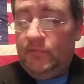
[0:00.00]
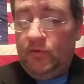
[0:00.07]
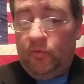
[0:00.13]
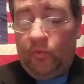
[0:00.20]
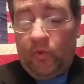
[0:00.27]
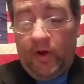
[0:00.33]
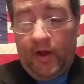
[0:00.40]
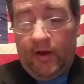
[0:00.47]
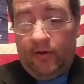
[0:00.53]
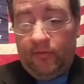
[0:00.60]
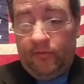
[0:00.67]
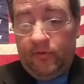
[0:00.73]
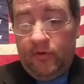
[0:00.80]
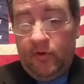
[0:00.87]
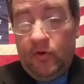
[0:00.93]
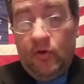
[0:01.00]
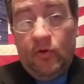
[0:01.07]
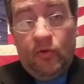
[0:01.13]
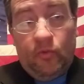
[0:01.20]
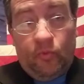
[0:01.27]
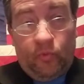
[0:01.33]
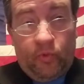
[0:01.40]
Wow
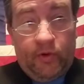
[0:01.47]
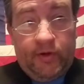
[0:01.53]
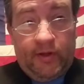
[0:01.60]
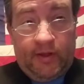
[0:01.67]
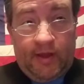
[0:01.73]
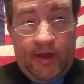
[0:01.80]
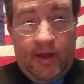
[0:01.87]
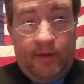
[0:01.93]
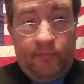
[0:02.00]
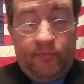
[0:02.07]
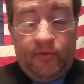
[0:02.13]
what a game